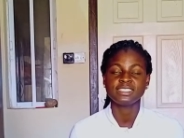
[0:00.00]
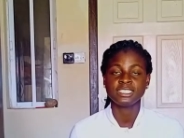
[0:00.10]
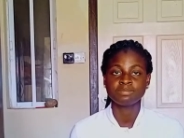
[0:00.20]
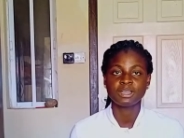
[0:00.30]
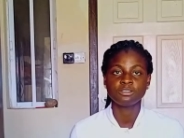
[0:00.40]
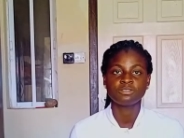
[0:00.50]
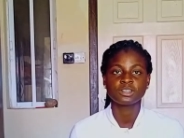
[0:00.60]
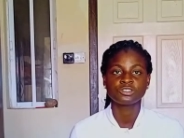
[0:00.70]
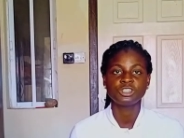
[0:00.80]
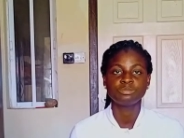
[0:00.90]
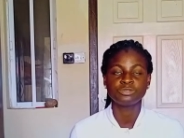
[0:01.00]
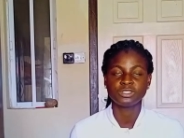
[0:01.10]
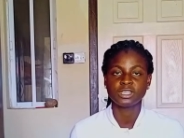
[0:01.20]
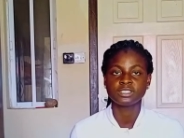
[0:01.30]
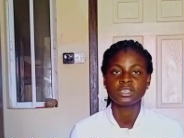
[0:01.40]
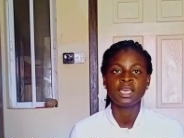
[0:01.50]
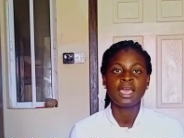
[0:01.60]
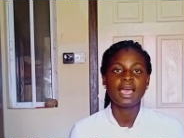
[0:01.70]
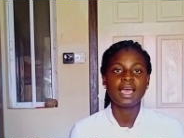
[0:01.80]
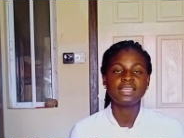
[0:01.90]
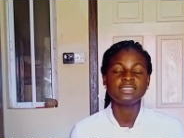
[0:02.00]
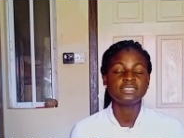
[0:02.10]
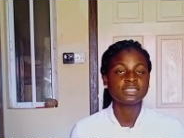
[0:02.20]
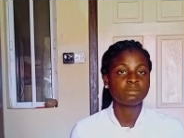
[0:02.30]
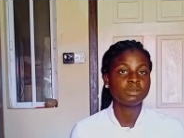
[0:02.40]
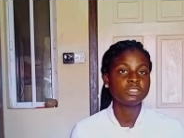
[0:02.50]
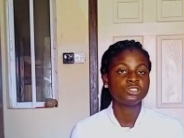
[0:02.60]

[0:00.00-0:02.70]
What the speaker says: its manufacturing process and its ability